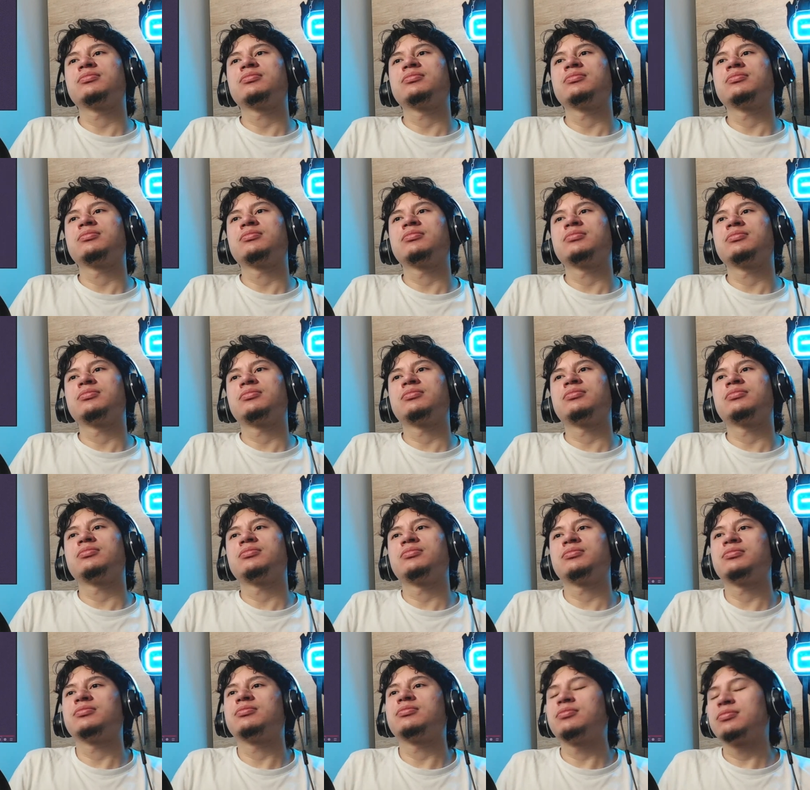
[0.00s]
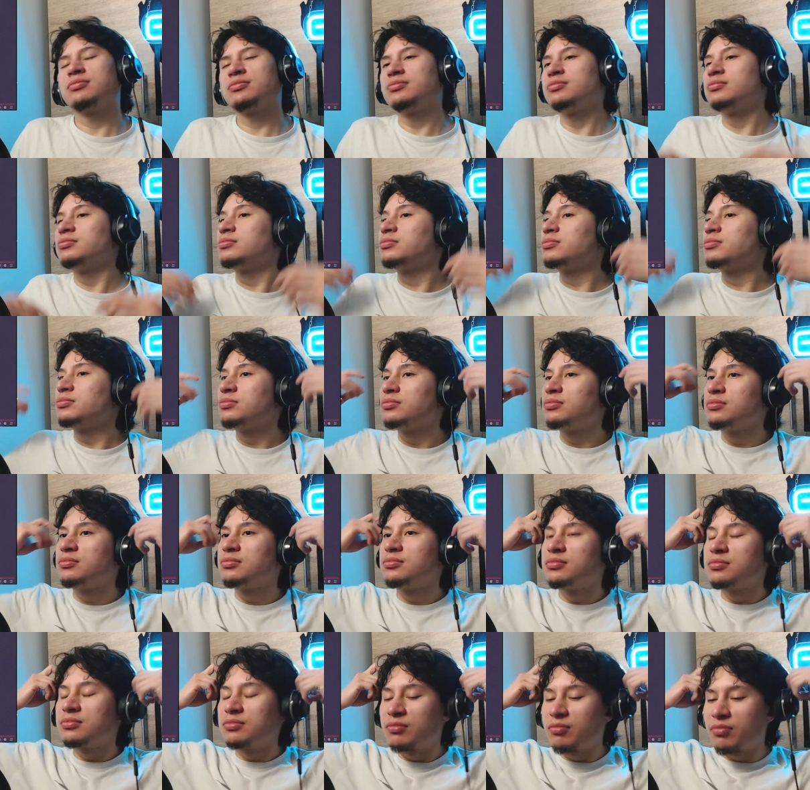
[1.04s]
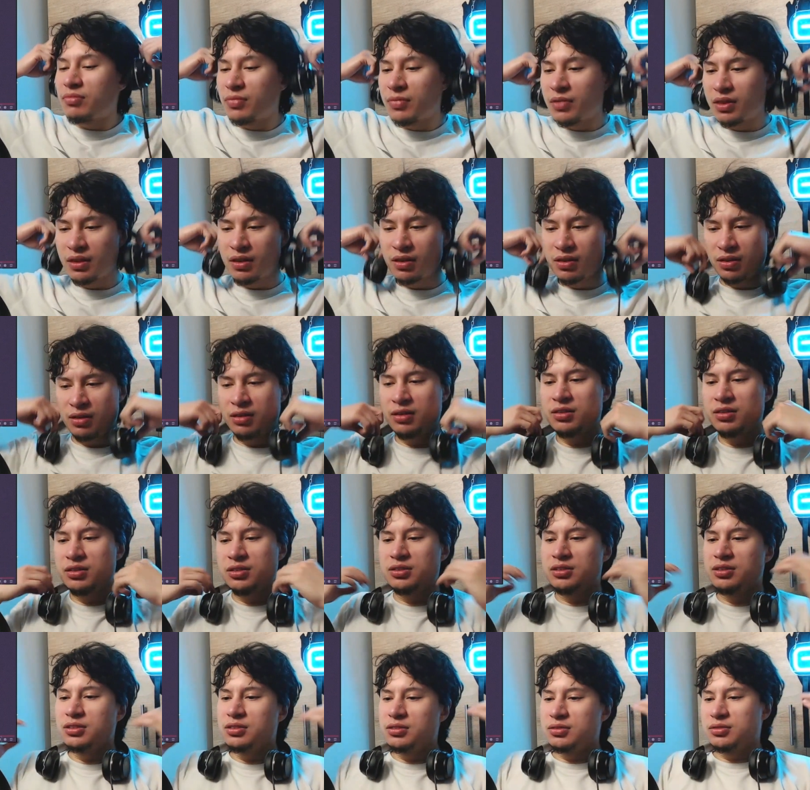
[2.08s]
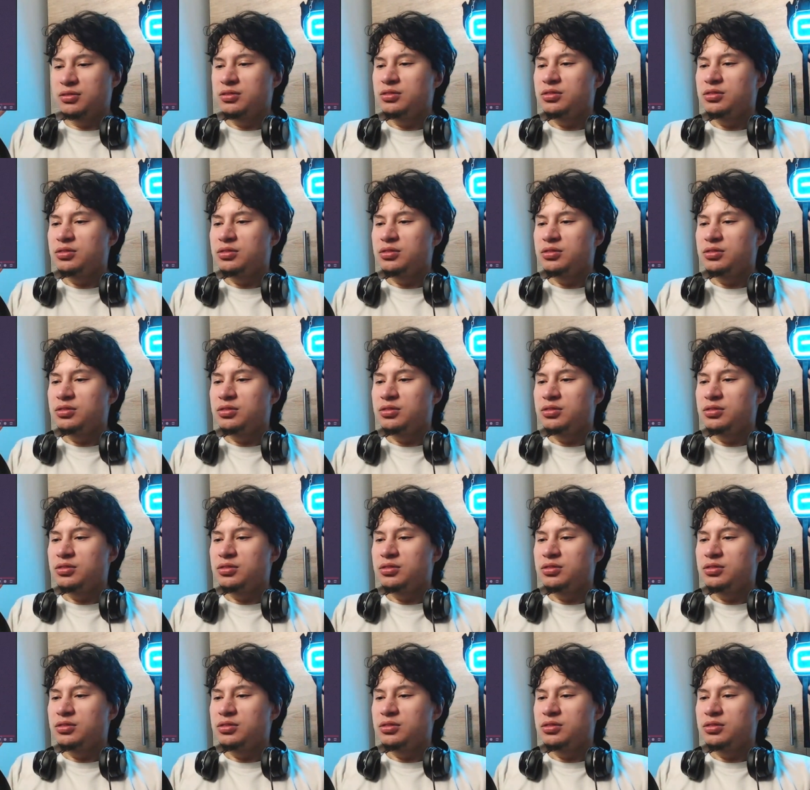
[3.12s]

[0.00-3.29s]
(no one is talking)